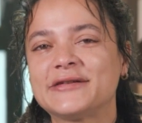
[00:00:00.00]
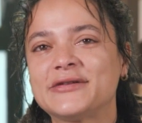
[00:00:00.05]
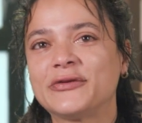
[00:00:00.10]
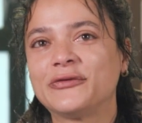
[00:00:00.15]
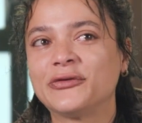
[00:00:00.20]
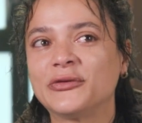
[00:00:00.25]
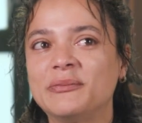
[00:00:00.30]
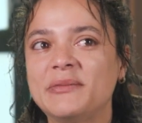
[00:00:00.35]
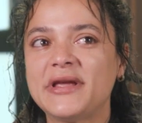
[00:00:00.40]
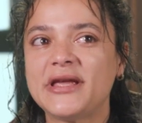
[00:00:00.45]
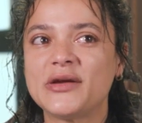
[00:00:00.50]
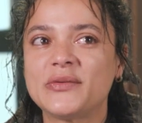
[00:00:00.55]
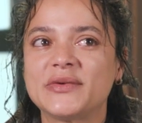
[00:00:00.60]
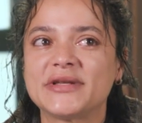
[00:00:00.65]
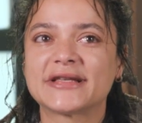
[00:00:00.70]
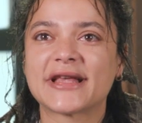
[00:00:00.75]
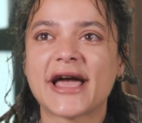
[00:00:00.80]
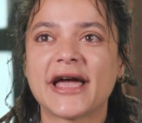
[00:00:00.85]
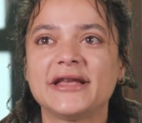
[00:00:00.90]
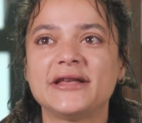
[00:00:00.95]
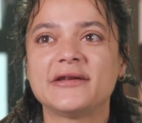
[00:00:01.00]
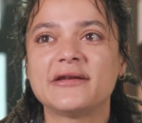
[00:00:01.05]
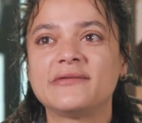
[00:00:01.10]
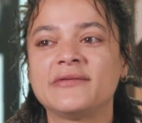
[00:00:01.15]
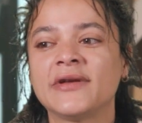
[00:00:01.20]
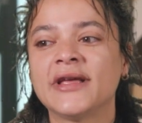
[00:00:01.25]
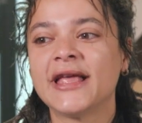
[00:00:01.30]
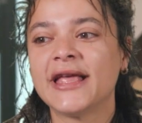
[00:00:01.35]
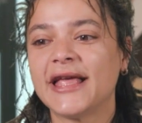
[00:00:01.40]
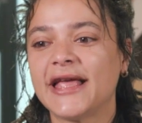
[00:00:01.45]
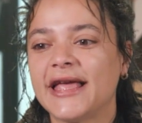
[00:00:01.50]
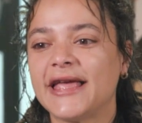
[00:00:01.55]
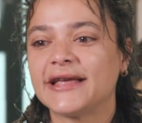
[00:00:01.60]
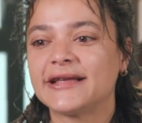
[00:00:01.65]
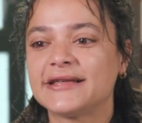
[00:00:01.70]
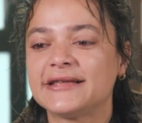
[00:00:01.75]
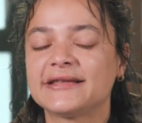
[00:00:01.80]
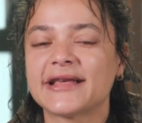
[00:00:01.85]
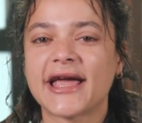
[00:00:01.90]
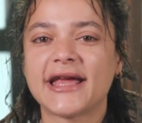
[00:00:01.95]
So for me, it was kind of
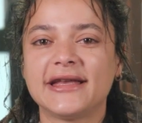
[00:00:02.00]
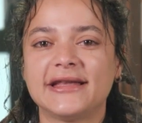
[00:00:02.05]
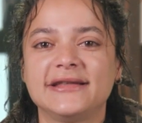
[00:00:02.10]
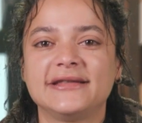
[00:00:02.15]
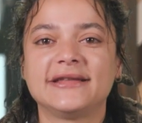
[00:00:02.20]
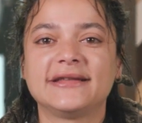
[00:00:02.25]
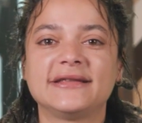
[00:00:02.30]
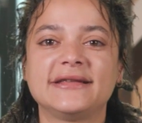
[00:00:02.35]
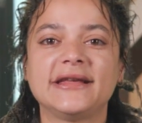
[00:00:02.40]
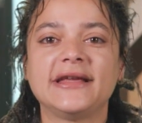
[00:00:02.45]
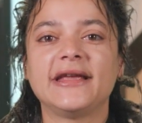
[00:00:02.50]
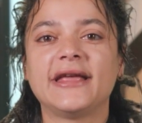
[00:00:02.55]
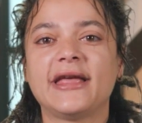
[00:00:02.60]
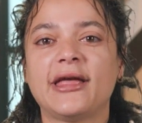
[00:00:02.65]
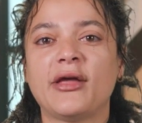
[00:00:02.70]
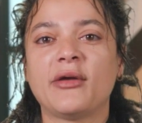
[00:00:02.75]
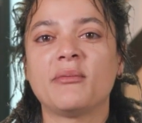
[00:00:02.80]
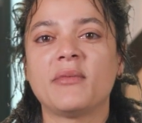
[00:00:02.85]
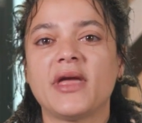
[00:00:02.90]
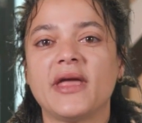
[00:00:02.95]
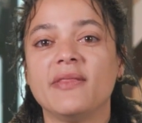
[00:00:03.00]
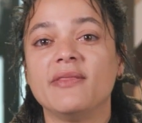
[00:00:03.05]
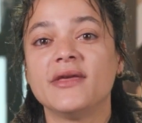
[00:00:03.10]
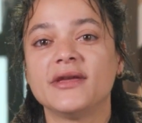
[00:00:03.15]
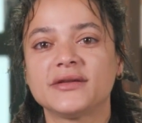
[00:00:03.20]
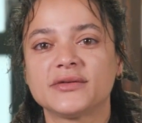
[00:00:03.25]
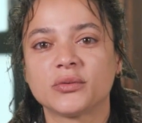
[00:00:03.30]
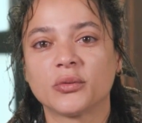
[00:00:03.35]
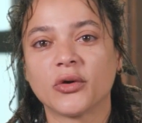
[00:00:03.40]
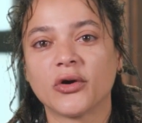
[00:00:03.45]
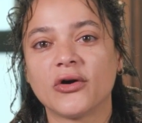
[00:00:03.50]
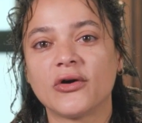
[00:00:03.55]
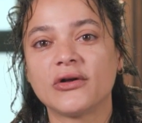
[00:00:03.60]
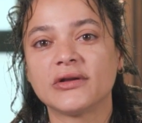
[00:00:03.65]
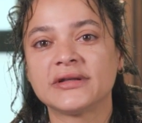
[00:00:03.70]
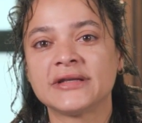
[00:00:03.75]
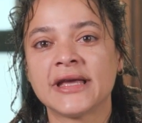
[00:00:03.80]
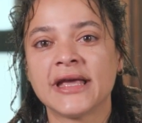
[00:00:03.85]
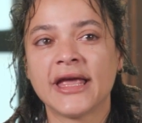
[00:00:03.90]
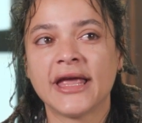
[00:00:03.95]
excited to see him in this
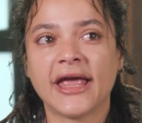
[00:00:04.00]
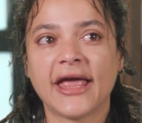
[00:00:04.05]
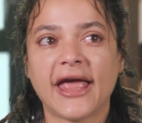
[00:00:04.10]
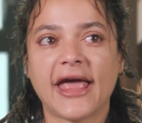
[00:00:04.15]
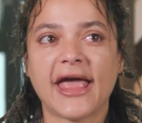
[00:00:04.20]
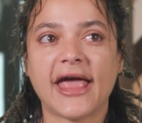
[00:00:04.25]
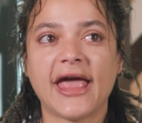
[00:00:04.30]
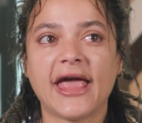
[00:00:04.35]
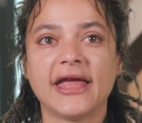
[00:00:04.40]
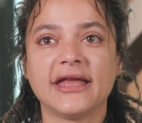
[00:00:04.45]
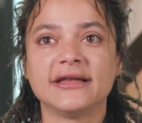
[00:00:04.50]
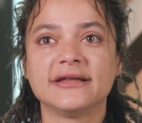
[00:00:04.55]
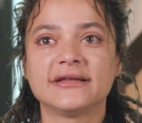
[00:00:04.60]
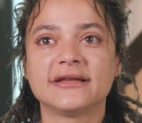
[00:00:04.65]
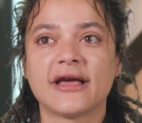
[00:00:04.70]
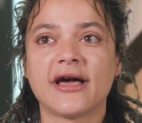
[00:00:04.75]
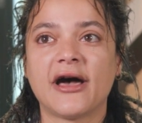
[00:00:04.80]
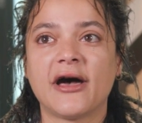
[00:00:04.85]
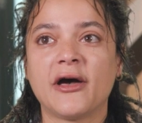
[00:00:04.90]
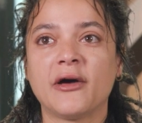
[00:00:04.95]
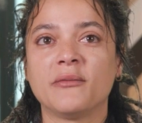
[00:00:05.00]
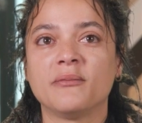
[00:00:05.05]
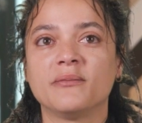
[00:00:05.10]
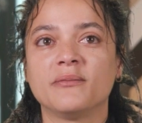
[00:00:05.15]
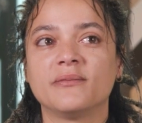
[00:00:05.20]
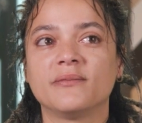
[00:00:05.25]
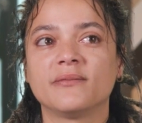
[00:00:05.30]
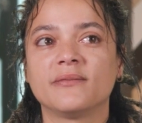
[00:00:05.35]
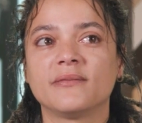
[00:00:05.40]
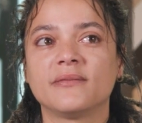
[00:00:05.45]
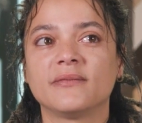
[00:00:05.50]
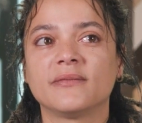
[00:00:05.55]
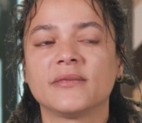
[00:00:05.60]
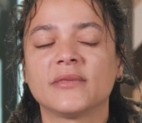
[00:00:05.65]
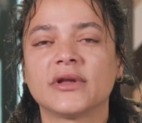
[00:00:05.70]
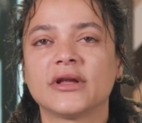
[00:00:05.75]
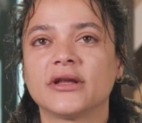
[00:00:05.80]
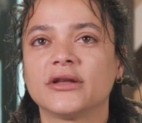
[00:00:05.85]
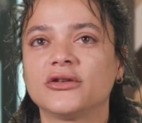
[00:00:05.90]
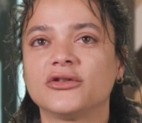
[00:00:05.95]
world. And um,
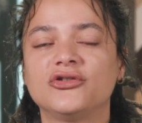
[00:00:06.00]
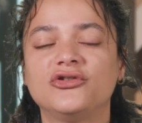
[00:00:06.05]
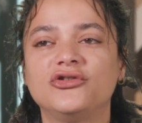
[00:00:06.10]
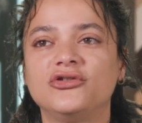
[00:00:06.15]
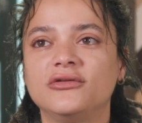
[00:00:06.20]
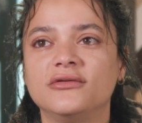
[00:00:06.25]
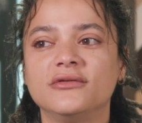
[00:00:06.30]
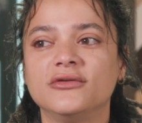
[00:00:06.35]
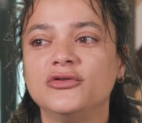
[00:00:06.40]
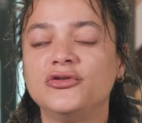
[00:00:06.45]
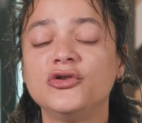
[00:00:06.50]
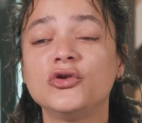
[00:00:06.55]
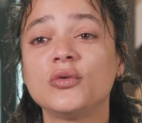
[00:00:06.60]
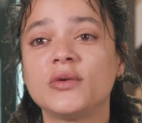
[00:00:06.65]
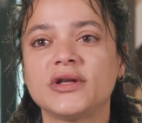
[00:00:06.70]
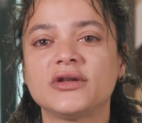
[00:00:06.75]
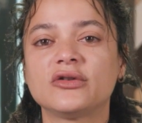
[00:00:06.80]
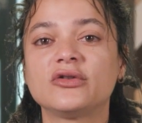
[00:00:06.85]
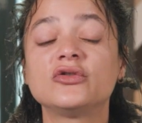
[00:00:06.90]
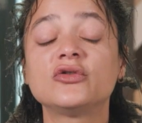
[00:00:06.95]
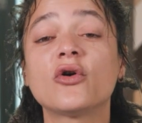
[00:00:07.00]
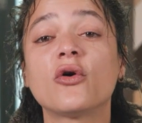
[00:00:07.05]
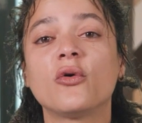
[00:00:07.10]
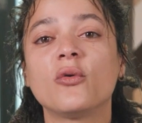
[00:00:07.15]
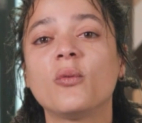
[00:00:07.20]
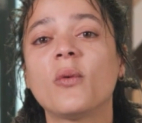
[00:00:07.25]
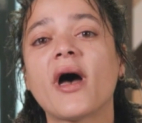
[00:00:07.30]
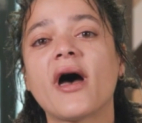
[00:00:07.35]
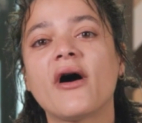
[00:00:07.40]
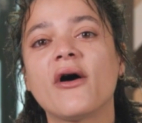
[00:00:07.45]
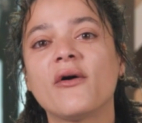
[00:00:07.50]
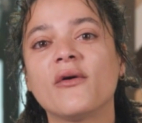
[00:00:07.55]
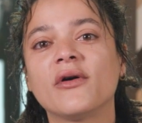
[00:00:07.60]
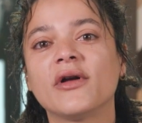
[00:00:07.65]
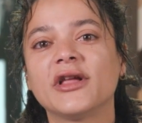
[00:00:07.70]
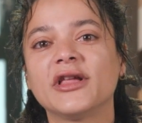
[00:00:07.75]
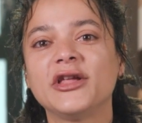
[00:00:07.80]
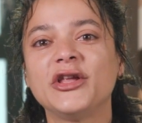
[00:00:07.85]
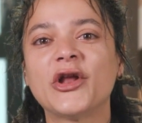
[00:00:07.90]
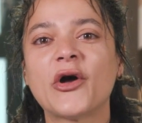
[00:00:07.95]
do it so well.
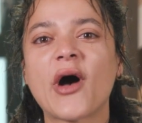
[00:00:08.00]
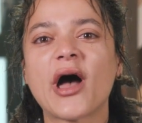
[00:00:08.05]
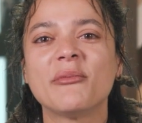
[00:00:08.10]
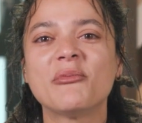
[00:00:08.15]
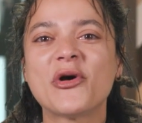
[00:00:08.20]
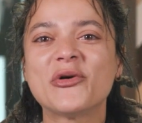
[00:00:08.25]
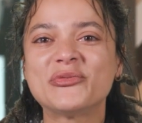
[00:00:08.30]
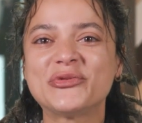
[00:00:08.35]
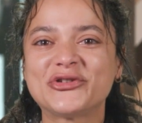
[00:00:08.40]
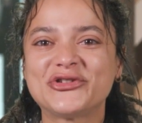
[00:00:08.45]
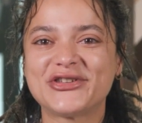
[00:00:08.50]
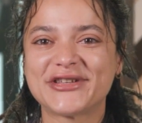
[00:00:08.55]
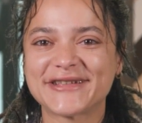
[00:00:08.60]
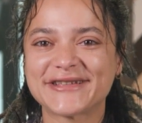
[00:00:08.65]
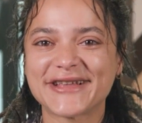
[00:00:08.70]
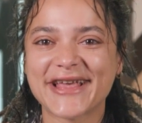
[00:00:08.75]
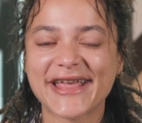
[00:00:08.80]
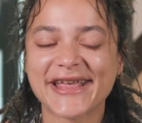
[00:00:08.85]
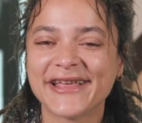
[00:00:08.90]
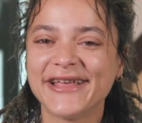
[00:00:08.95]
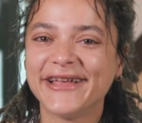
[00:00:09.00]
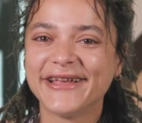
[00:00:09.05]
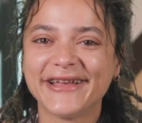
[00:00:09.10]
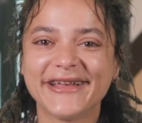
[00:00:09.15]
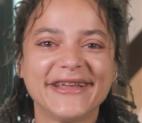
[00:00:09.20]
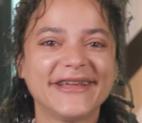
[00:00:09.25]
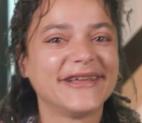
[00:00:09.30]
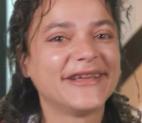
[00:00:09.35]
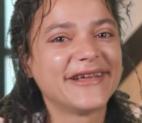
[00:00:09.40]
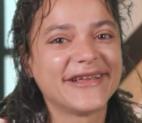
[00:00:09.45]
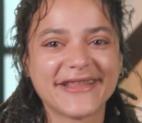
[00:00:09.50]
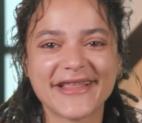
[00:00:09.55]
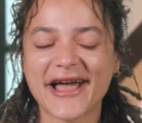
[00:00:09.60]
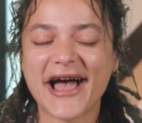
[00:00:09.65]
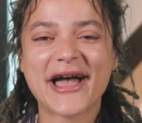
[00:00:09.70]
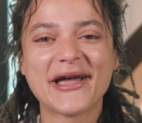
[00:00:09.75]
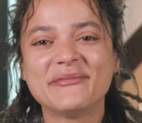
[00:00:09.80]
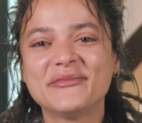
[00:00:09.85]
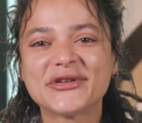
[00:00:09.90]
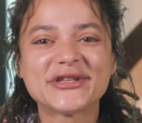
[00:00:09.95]
You know, I'm almost just like,
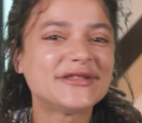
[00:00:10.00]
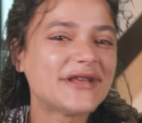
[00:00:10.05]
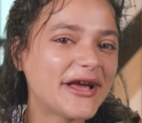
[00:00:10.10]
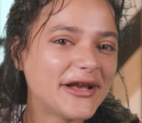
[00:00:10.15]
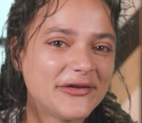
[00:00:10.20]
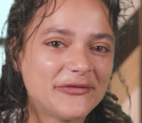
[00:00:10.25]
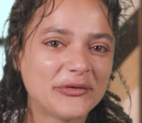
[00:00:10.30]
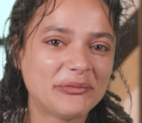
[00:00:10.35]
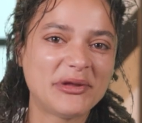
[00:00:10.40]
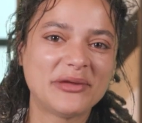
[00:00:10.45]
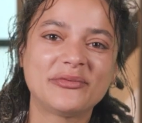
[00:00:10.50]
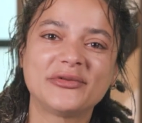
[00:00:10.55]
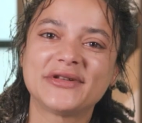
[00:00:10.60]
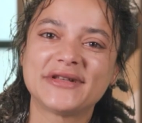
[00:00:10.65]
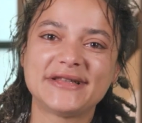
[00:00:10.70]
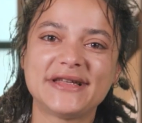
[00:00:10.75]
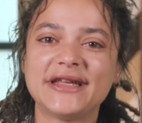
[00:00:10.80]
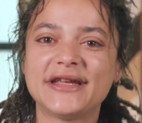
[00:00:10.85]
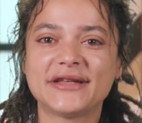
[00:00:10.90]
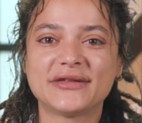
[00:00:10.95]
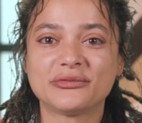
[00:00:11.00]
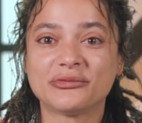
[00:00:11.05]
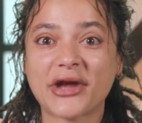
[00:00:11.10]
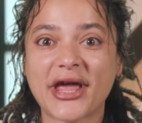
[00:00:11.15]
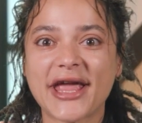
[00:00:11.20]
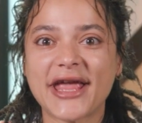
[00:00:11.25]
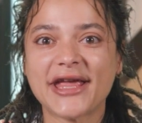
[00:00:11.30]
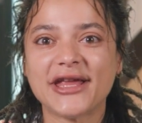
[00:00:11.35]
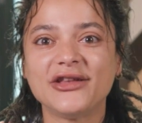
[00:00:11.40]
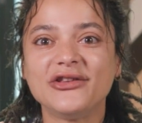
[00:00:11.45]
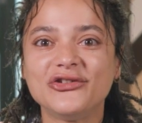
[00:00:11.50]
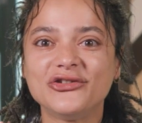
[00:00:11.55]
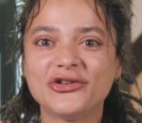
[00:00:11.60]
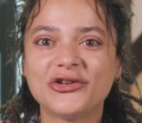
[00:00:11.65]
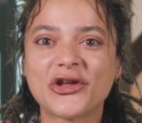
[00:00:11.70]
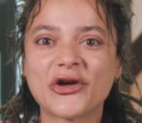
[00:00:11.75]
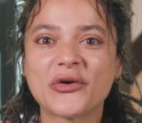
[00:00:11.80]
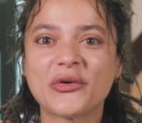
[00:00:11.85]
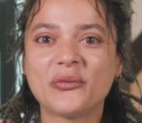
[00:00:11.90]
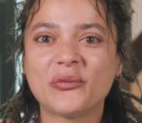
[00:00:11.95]
I'm excited for people to see his range, you
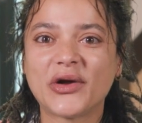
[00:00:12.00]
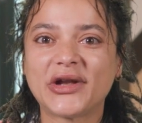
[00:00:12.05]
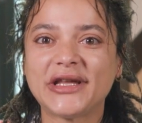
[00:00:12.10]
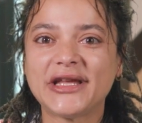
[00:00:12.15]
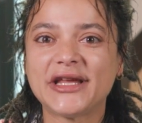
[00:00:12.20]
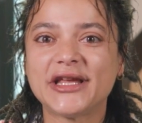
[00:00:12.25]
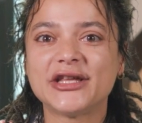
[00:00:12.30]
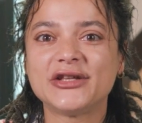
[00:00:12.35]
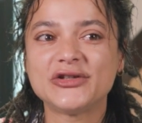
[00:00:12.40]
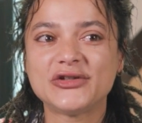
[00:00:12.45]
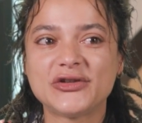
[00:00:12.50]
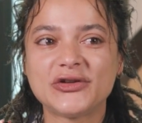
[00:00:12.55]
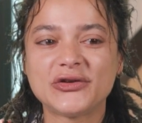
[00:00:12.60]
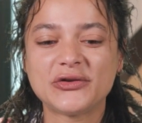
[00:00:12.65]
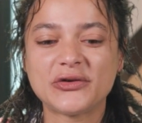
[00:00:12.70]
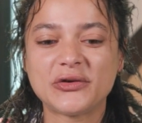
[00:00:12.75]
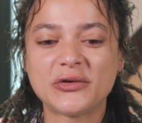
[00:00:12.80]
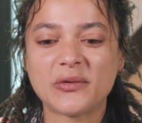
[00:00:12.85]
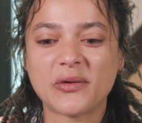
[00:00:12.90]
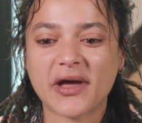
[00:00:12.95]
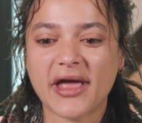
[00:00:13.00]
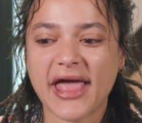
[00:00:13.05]
know, and what he can do.